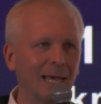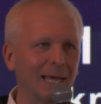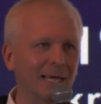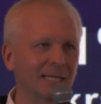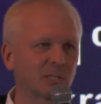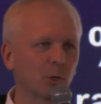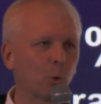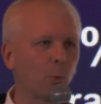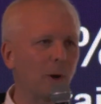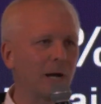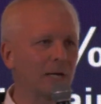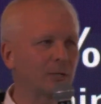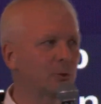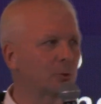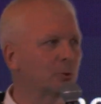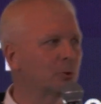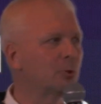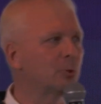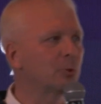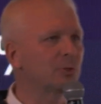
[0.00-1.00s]
as a way
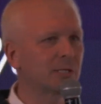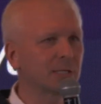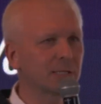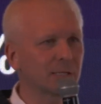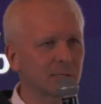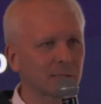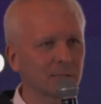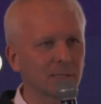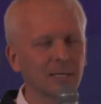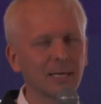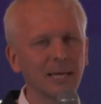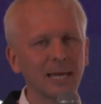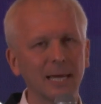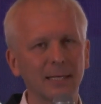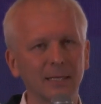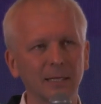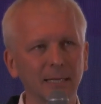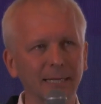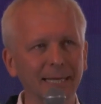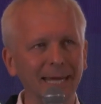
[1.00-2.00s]
to do this
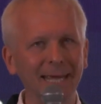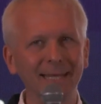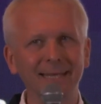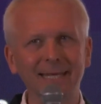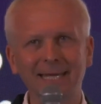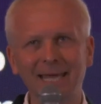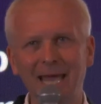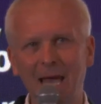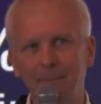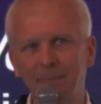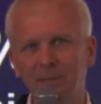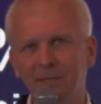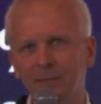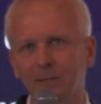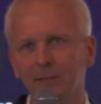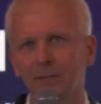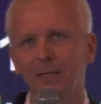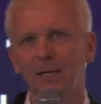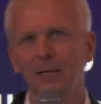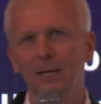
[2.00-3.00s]
and allocate the
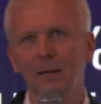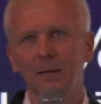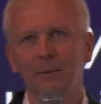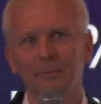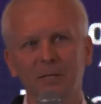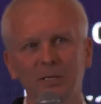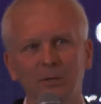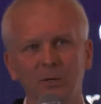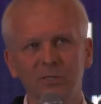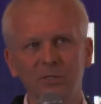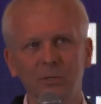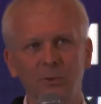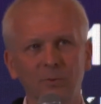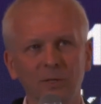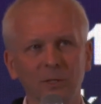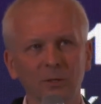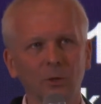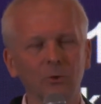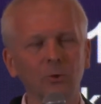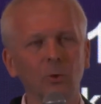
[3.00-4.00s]
capital, because you
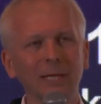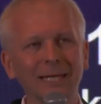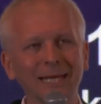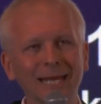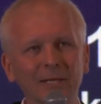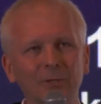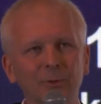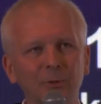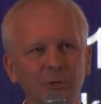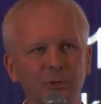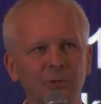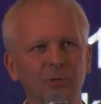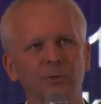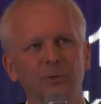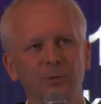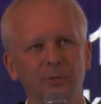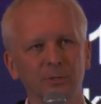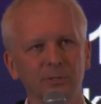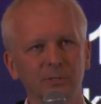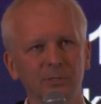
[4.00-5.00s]
will not only get
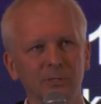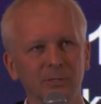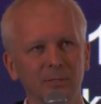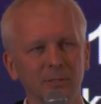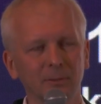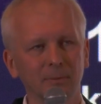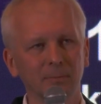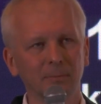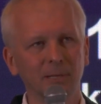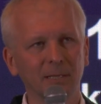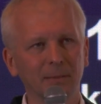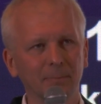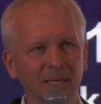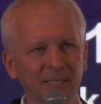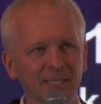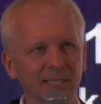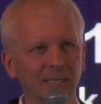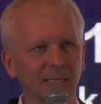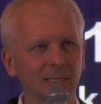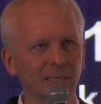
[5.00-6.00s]
returns, but
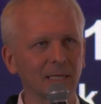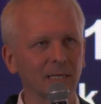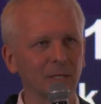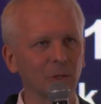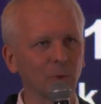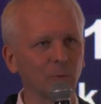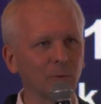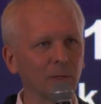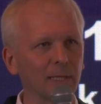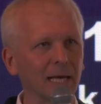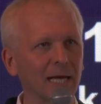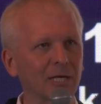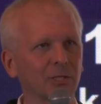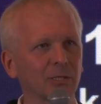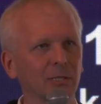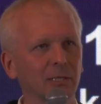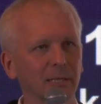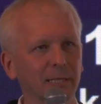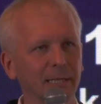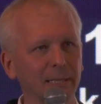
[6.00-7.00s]
basically you will
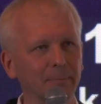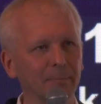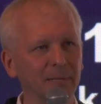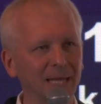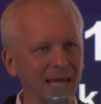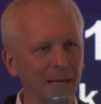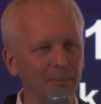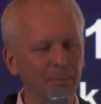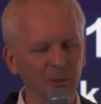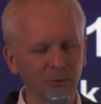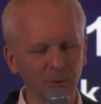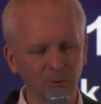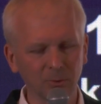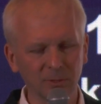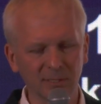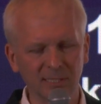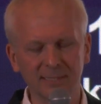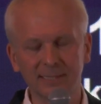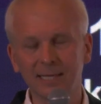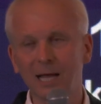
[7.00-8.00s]
actually can be able to do
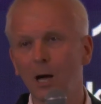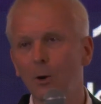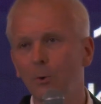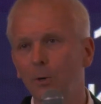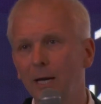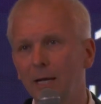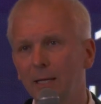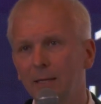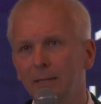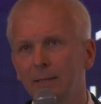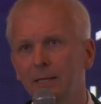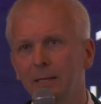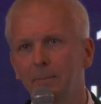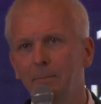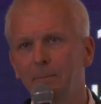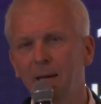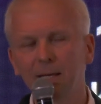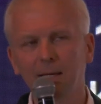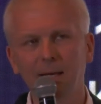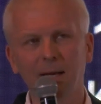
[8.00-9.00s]
this now and
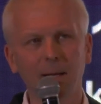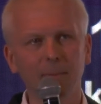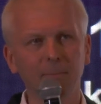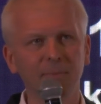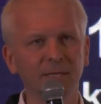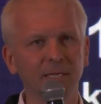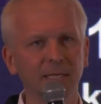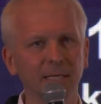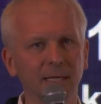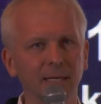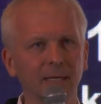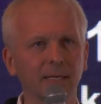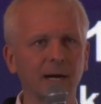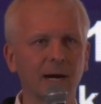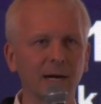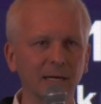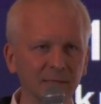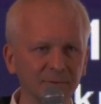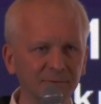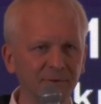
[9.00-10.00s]
back up the
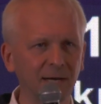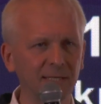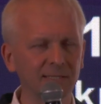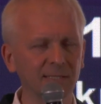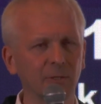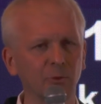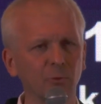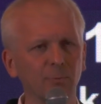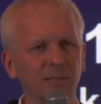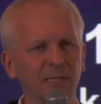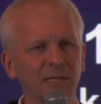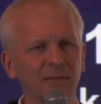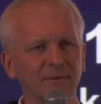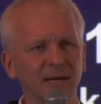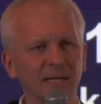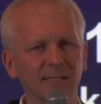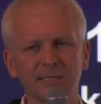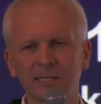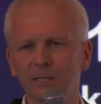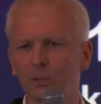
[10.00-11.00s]
current funds that you've been
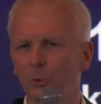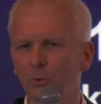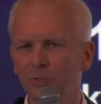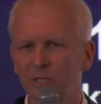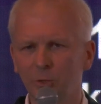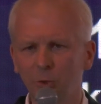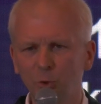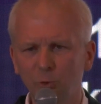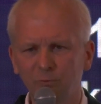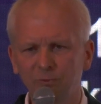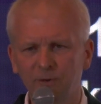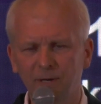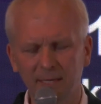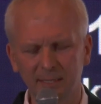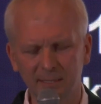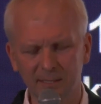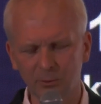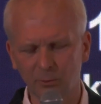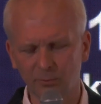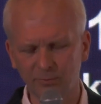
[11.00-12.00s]
investing, or the new
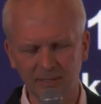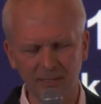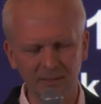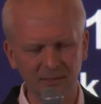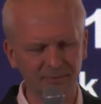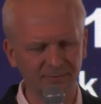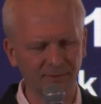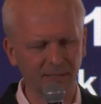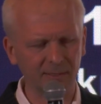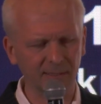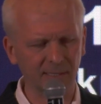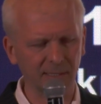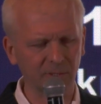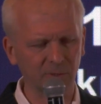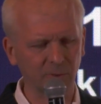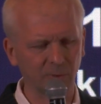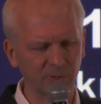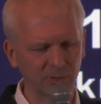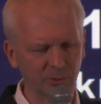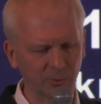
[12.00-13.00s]
funds, or fund the funds, and
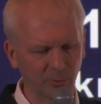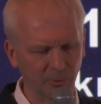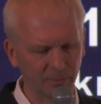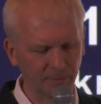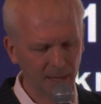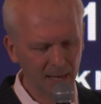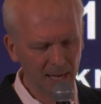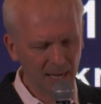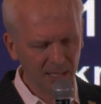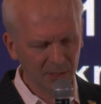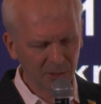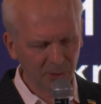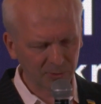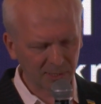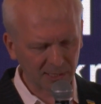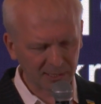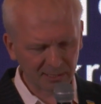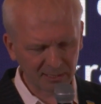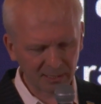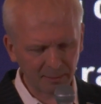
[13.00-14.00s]
so on and so on. So
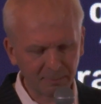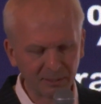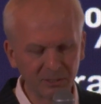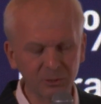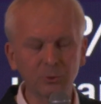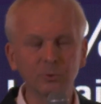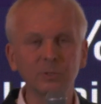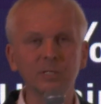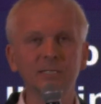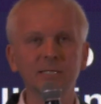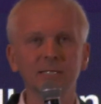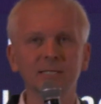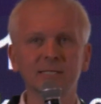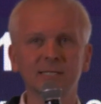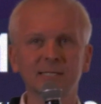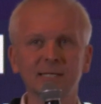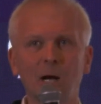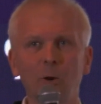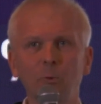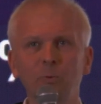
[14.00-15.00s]
this is opportunity, and this
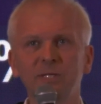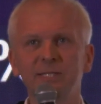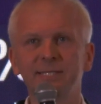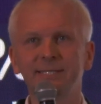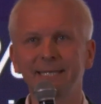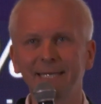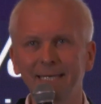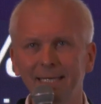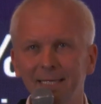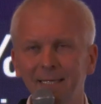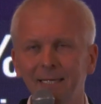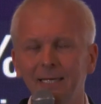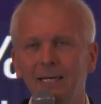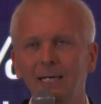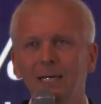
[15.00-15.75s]
is how we see